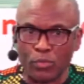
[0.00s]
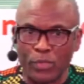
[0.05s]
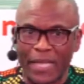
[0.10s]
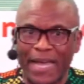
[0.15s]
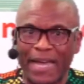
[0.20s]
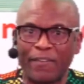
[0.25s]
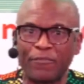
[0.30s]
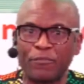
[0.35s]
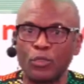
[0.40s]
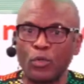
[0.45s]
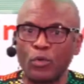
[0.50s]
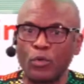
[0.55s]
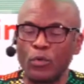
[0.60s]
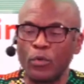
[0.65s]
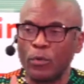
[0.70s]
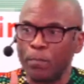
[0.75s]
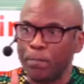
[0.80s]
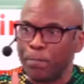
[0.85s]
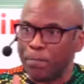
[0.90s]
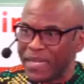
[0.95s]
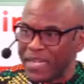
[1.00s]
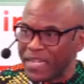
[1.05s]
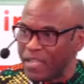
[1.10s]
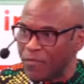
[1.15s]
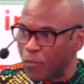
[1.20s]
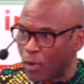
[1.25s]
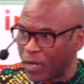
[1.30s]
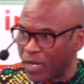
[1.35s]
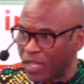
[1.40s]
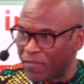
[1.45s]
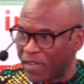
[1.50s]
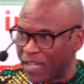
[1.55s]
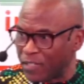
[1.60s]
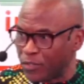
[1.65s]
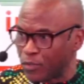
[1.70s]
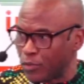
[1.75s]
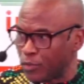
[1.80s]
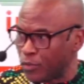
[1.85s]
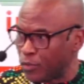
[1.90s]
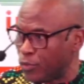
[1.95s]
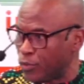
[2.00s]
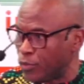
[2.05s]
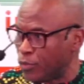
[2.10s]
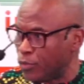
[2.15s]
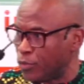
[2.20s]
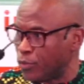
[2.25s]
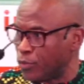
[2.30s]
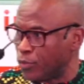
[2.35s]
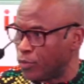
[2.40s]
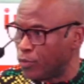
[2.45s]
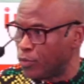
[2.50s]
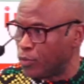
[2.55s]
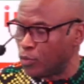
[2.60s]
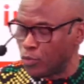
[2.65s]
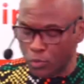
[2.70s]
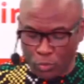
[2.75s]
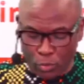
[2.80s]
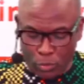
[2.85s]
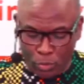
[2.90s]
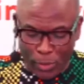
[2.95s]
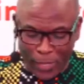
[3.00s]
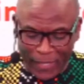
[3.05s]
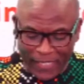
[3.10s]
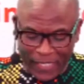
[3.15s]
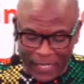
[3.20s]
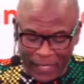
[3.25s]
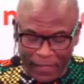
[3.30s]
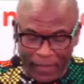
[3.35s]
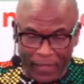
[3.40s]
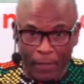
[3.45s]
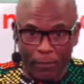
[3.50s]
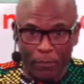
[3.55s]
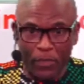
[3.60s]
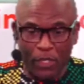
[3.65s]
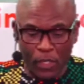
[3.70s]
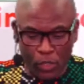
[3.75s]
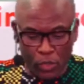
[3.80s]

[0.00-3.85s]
They have to believe whatever you, you, you are telling them.